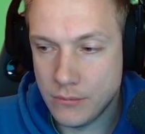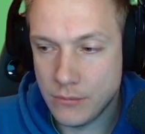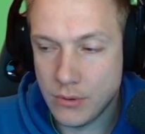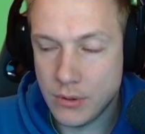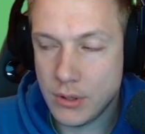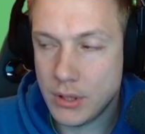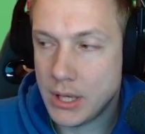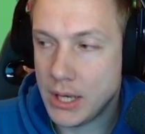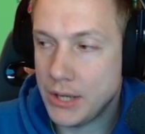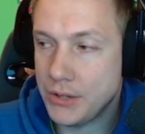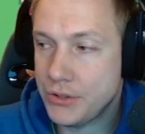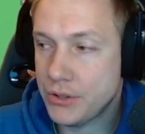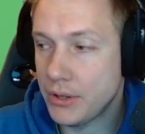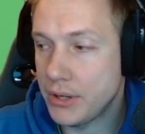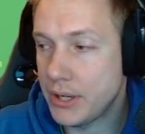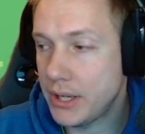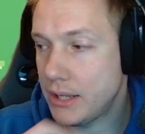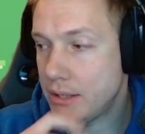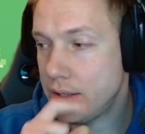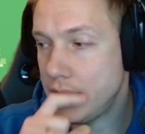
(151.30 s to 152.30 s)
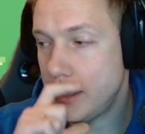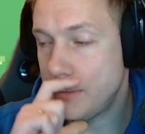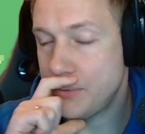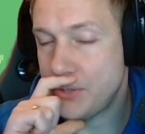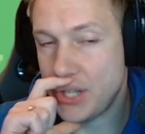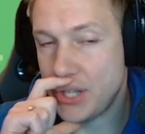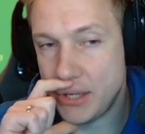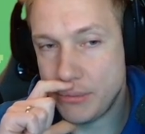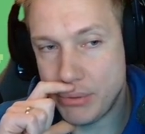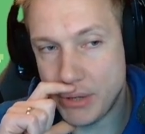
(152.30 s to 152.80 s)
Okay, he's gonna get
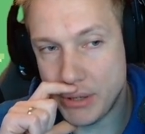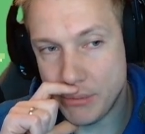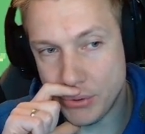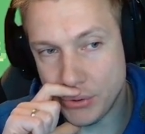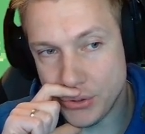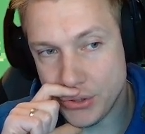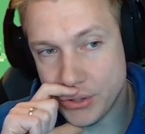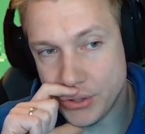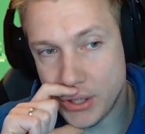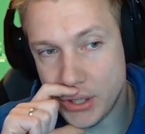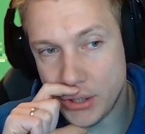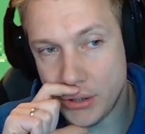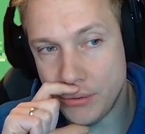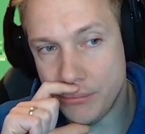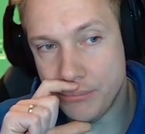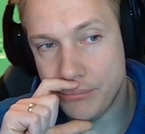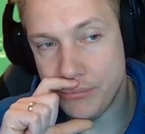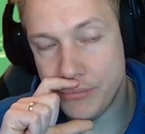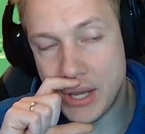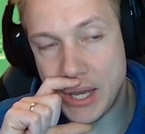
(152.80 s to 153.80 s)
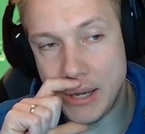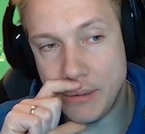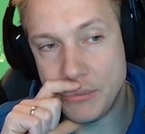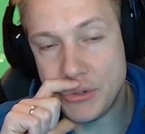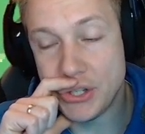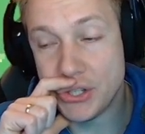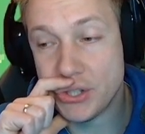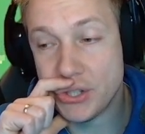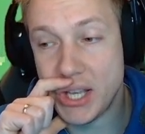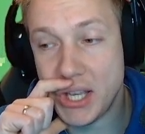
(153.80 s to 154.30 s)
DMCA'd by Bloons. No, I'm
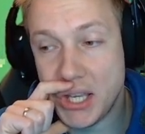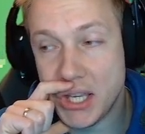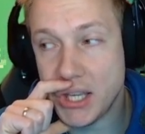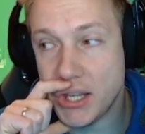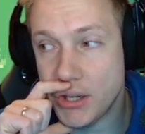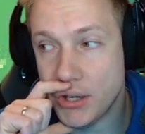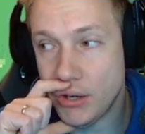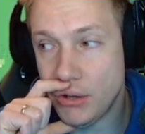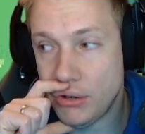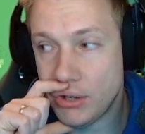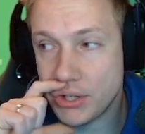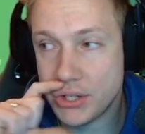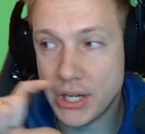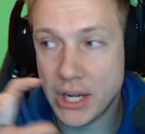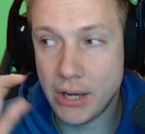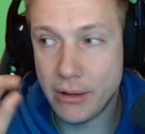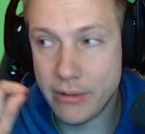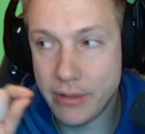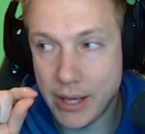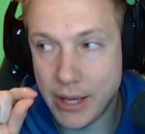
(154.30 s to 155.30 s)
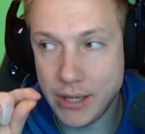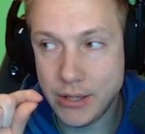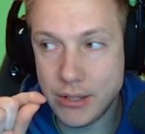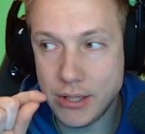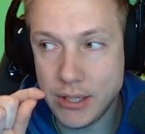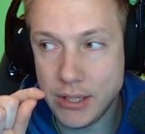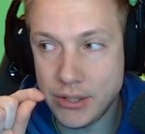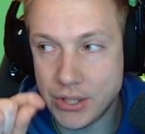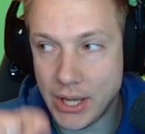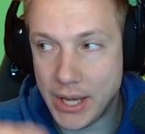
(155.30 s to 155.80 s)
just taking a look at how they
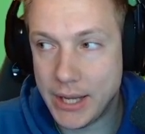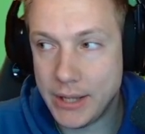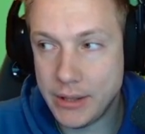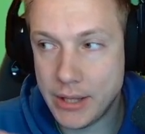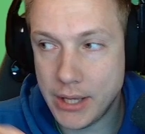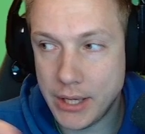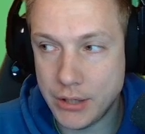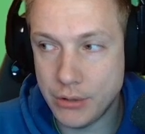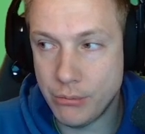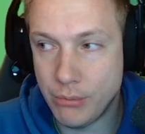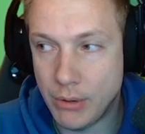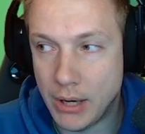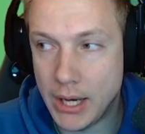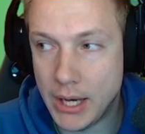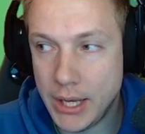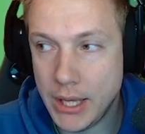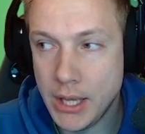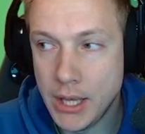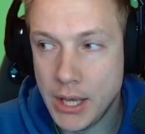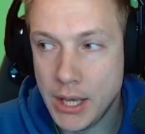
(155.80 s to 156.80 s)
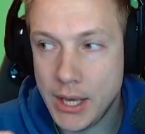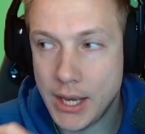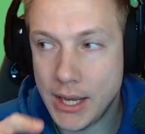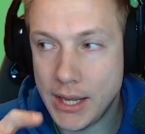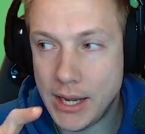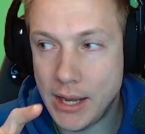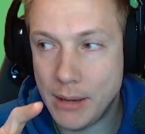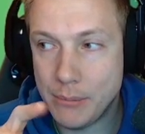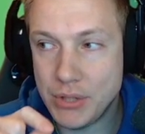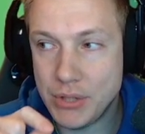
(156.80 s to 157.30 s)
design their UI,
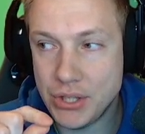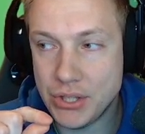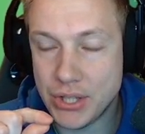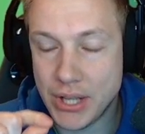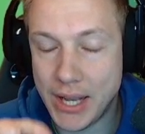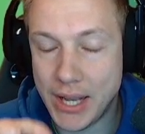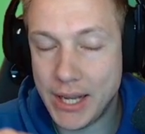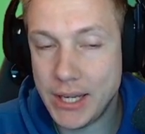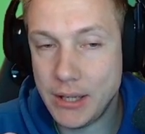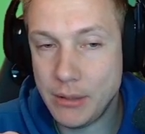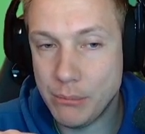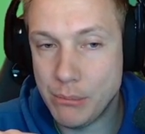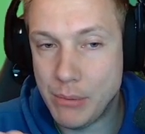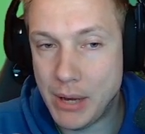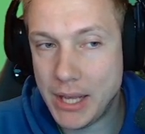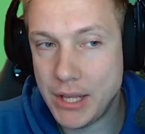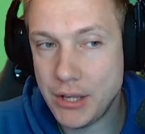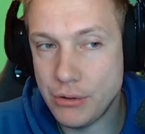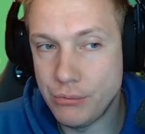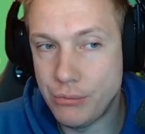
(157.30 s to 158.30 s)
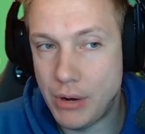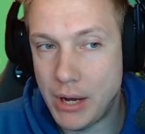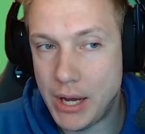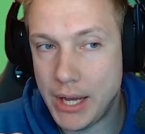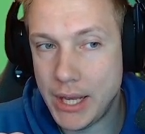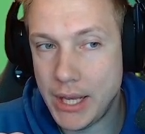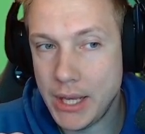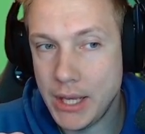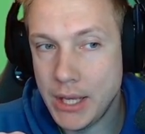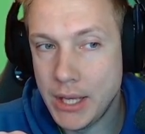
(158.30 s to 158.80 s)
and I'm designing my
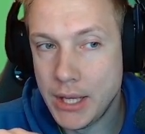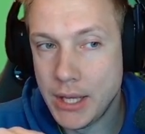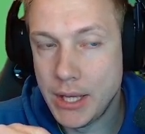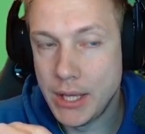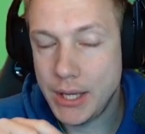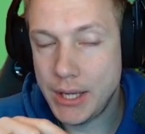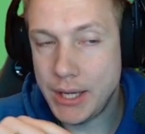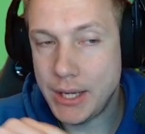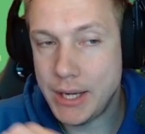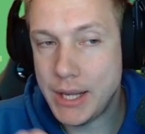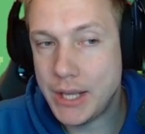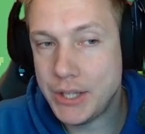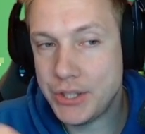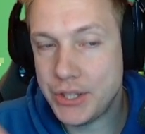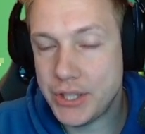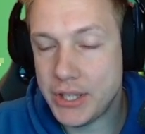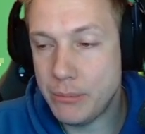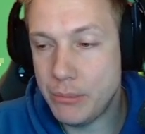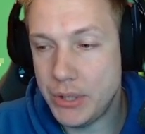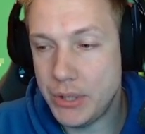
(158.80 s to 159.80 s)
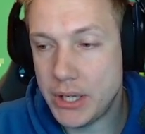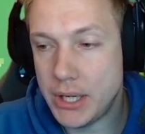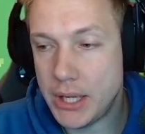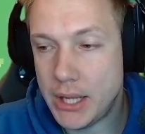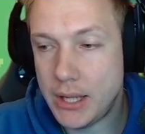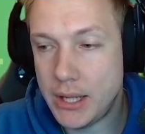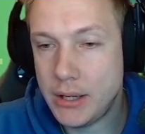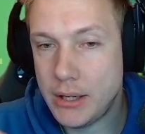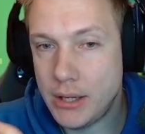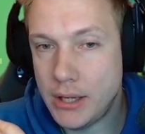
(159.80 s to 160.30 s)
UI in a
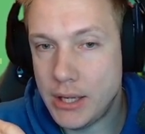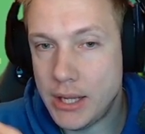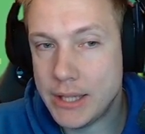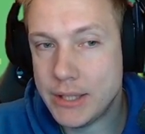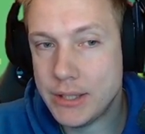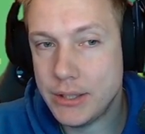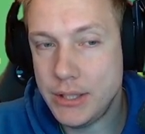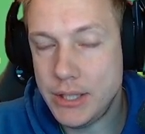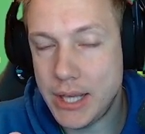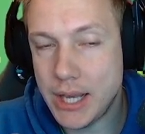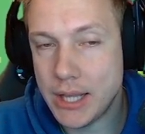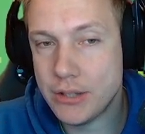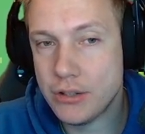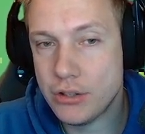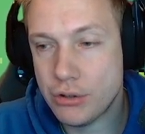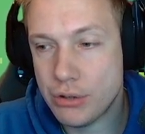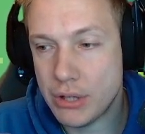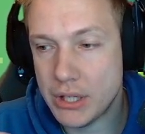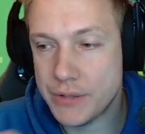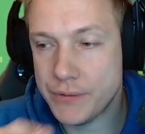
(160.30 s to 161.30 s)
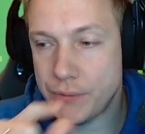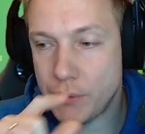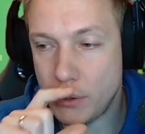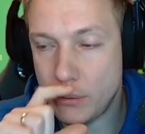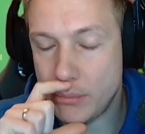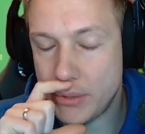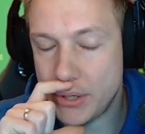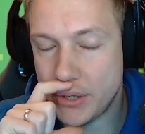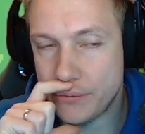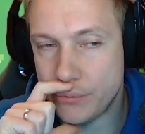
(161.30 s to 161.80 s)
similar yet
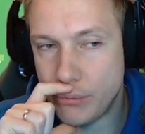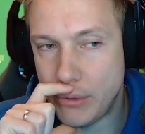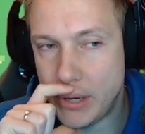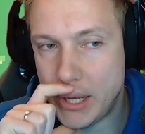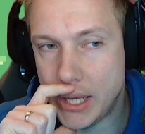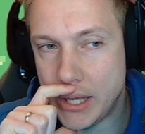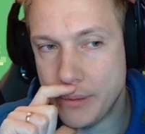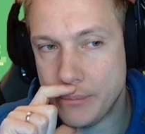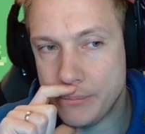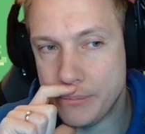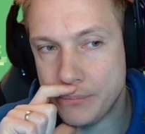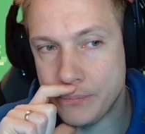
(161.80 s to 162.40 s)
transformative way.